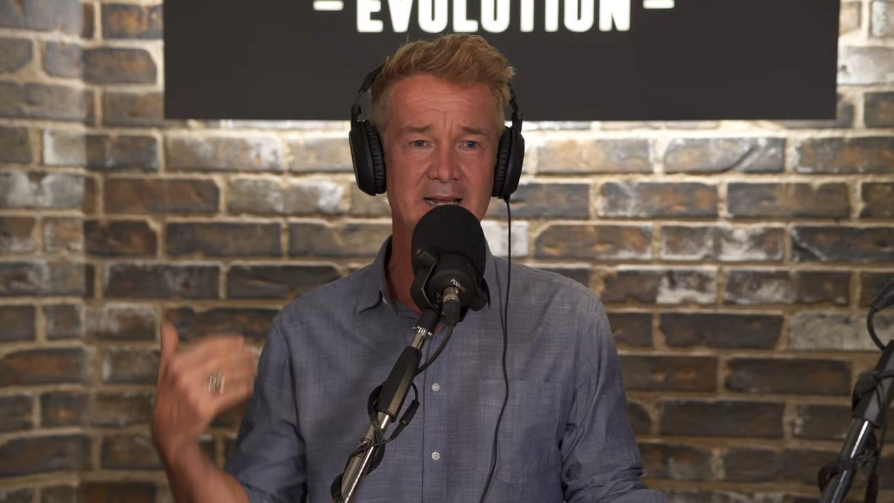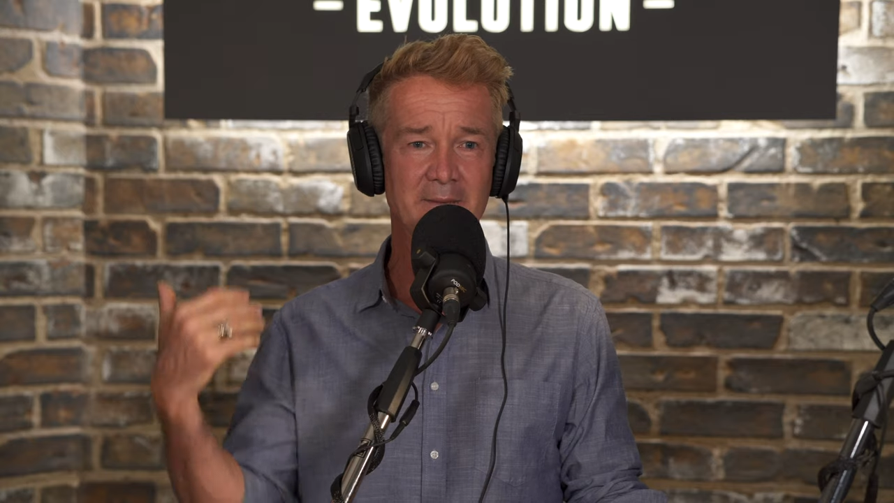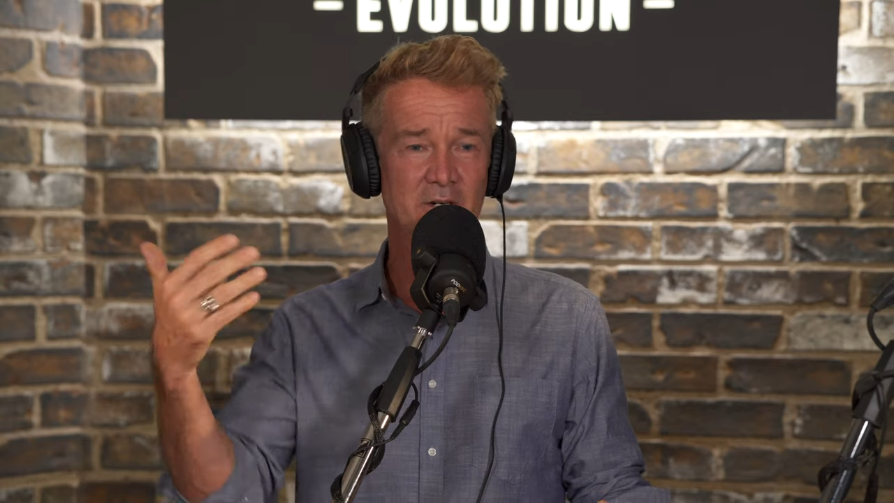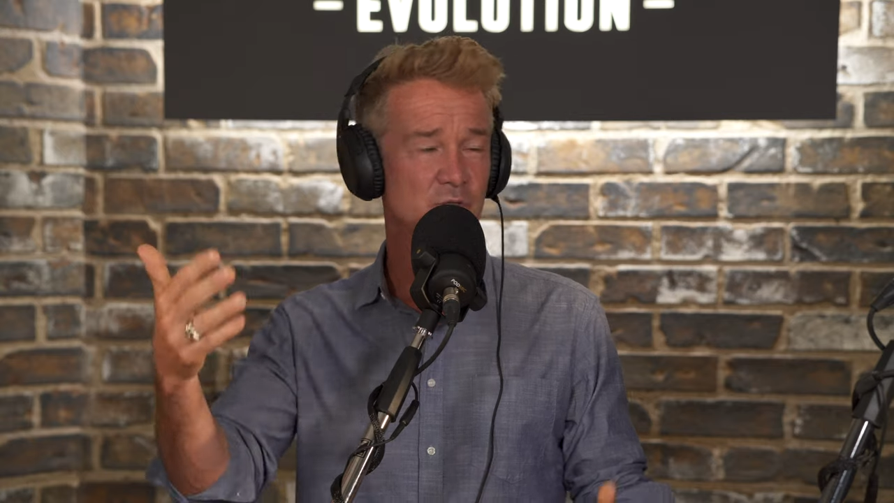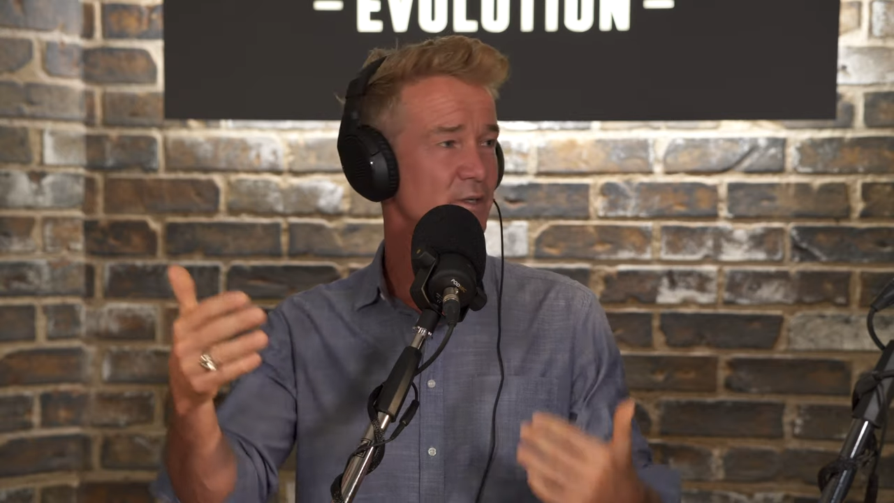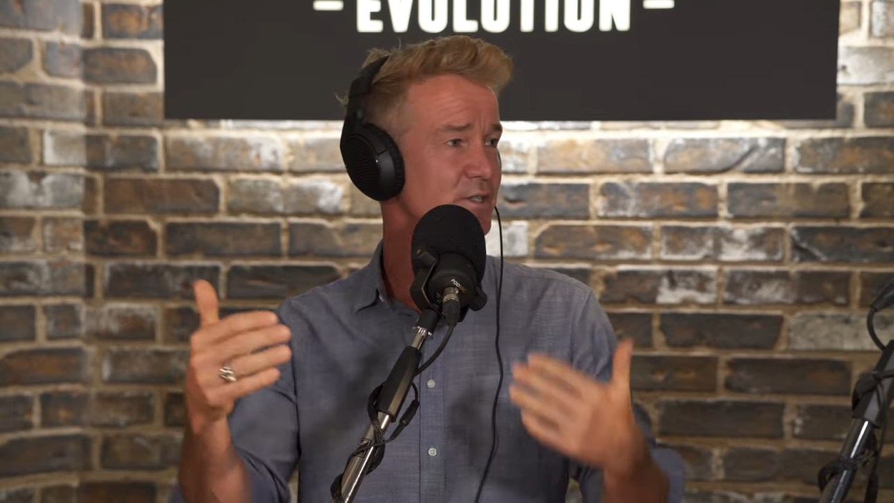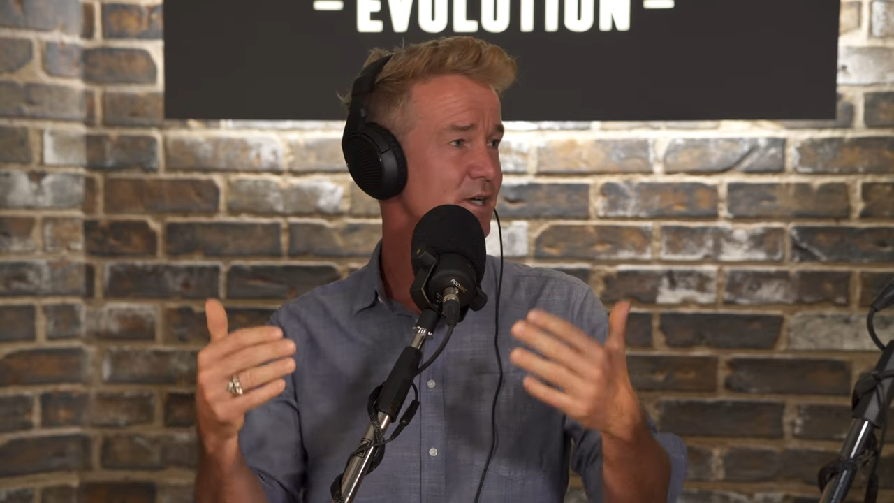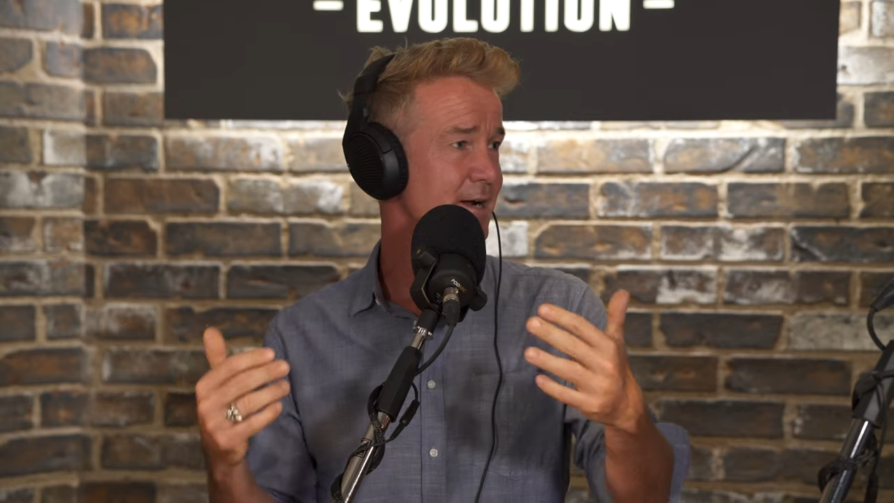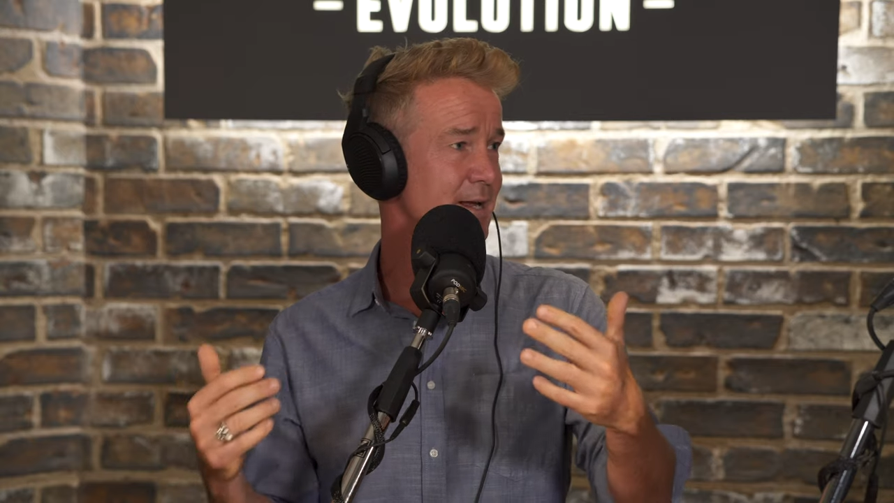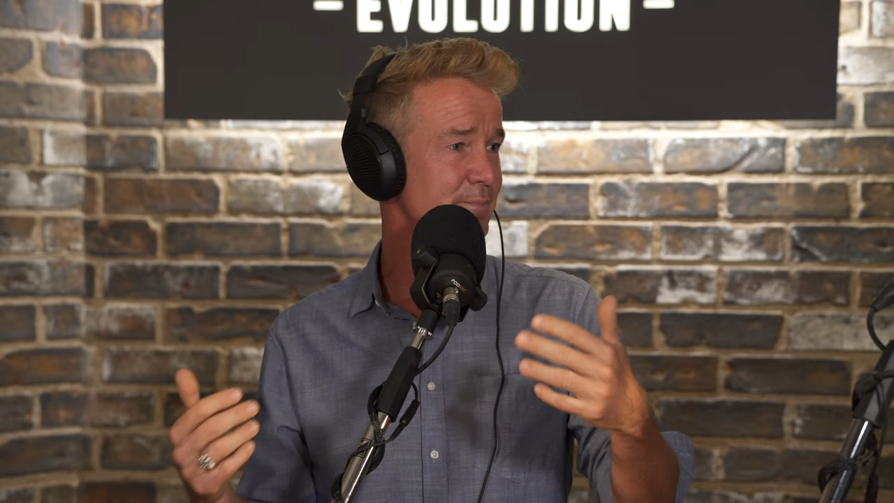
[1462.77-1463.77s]
image with
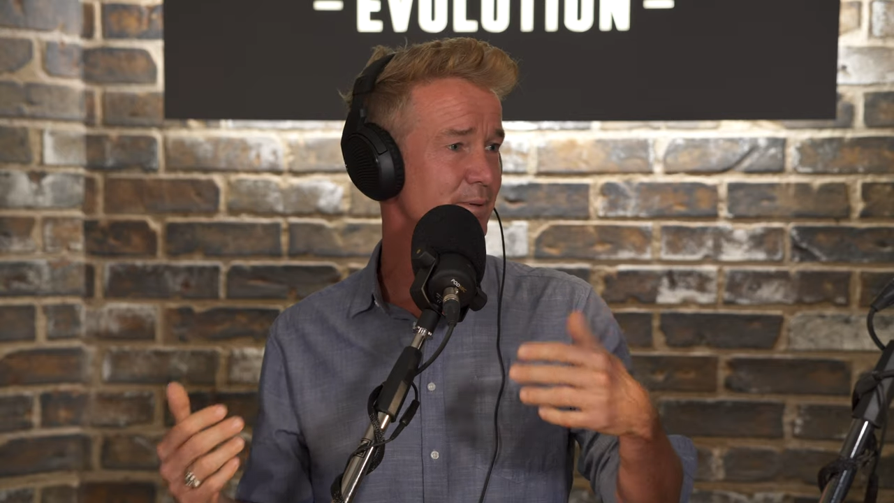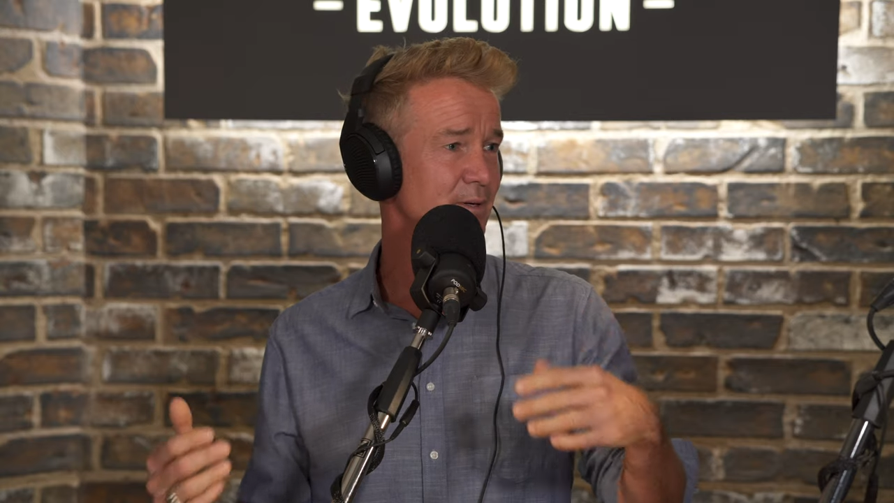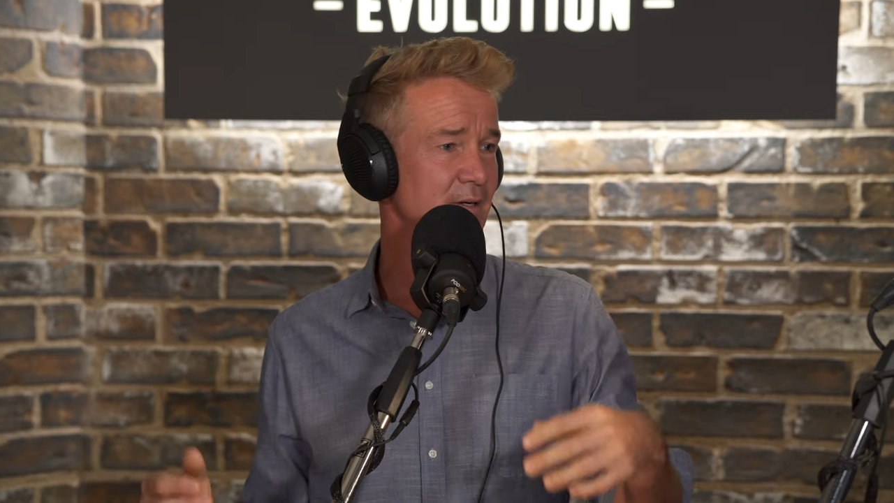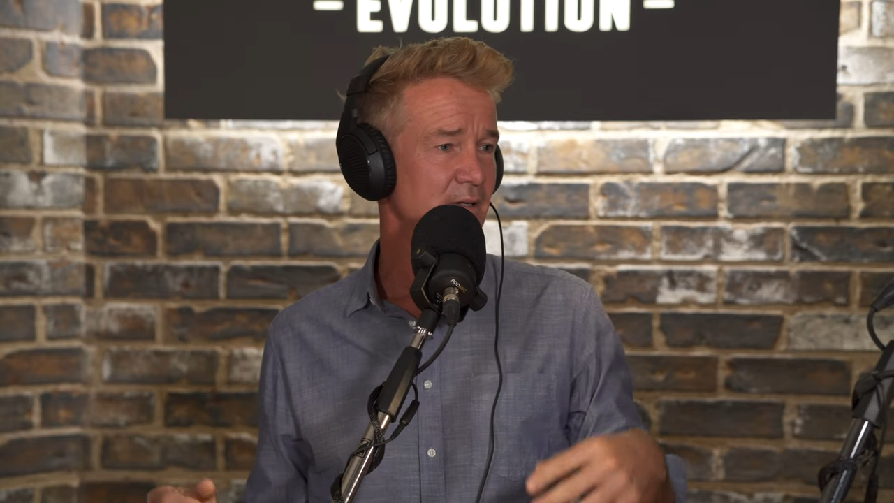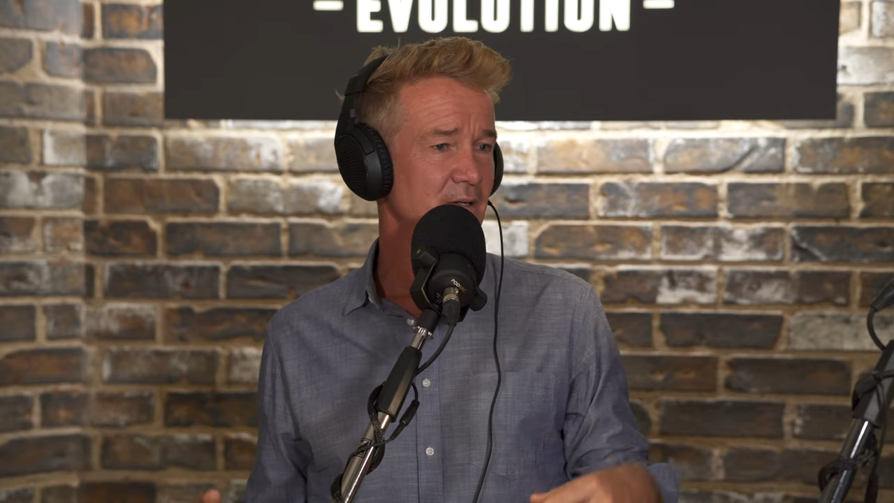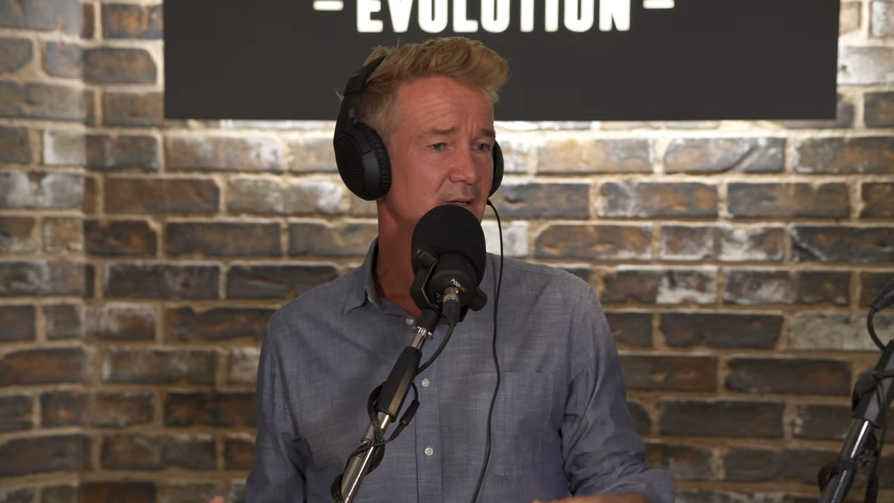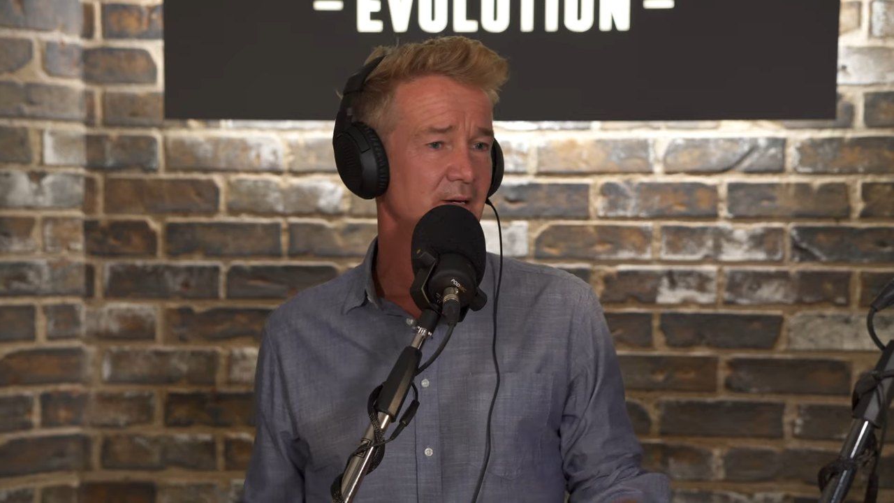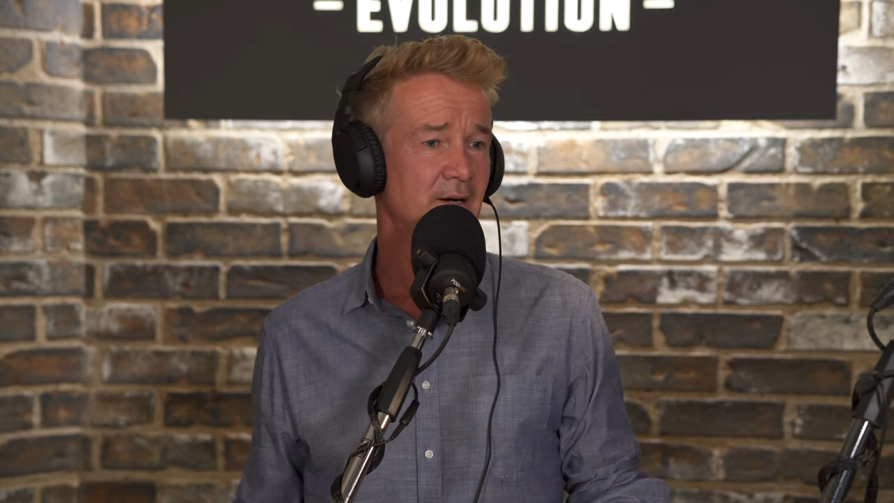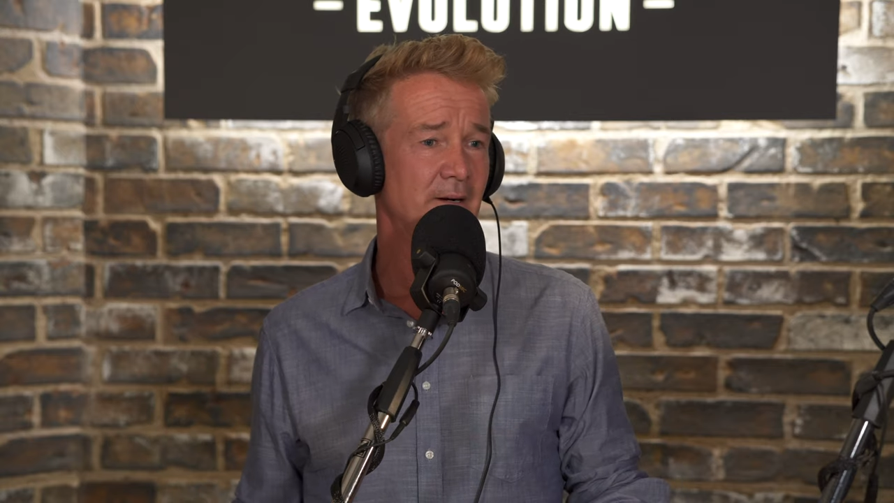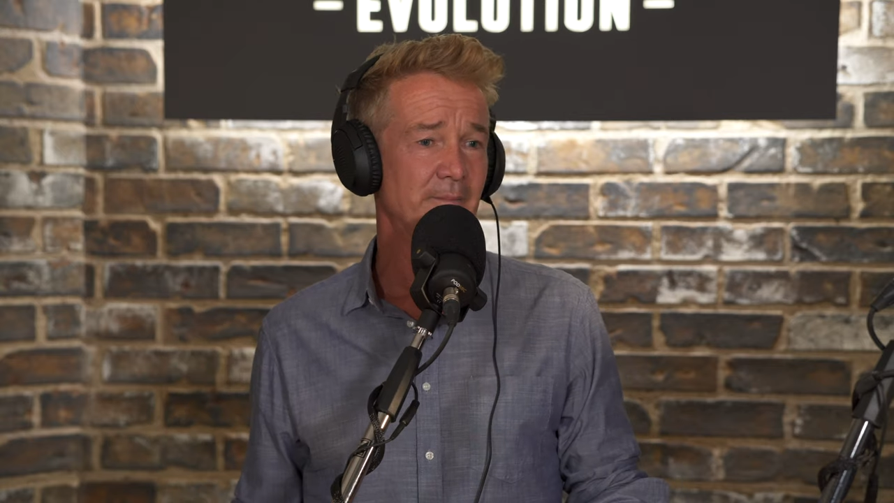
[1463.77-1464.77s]
type.
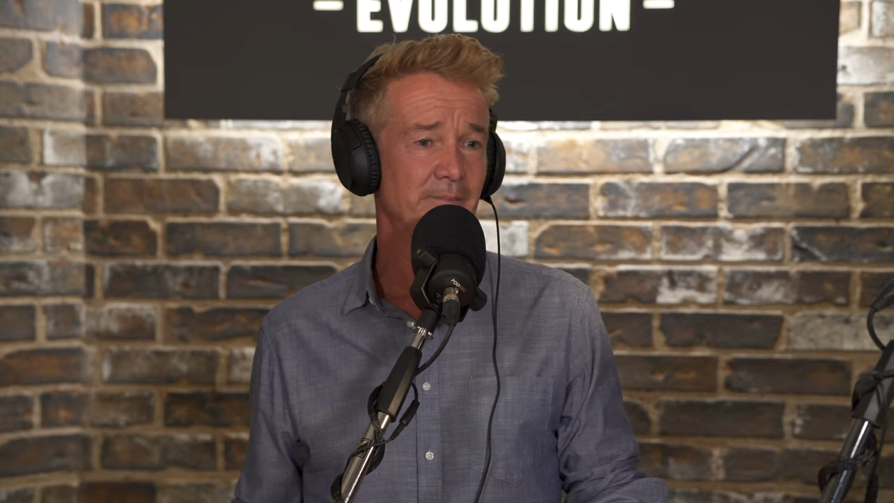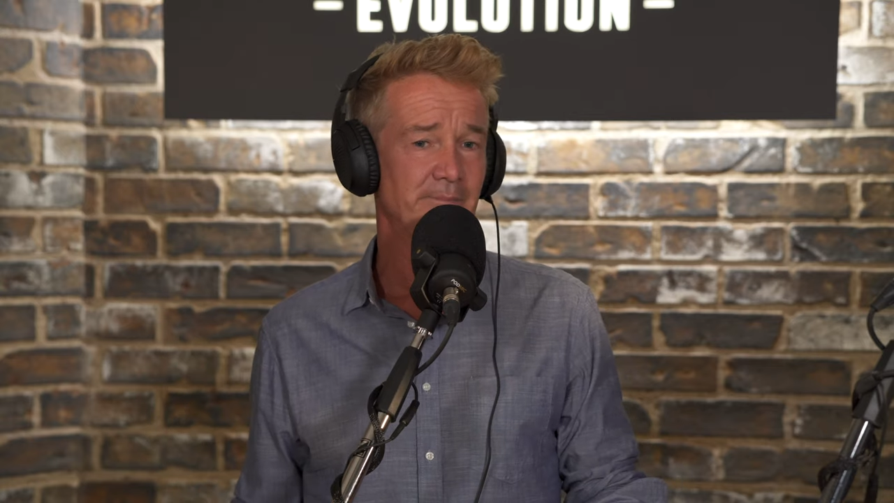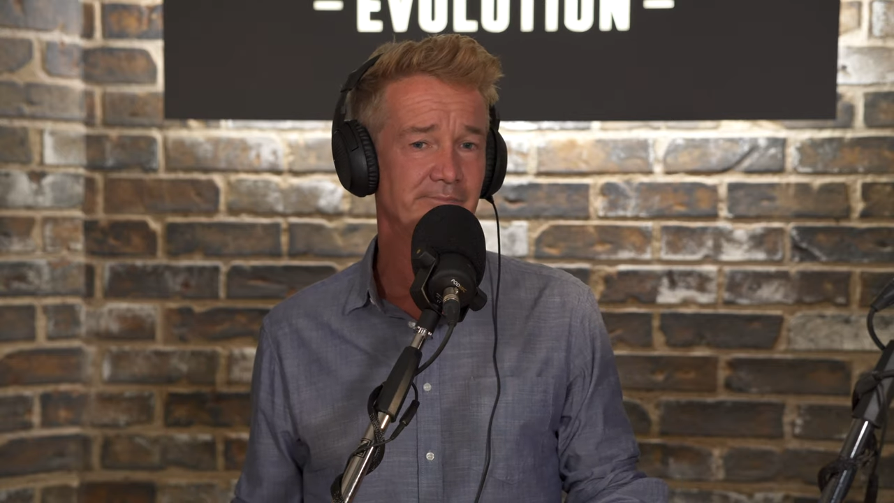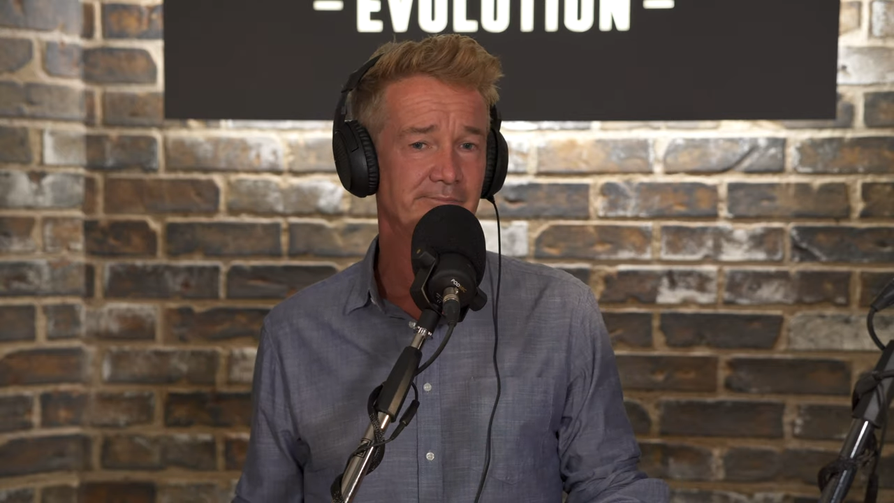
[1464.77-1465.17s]
Um,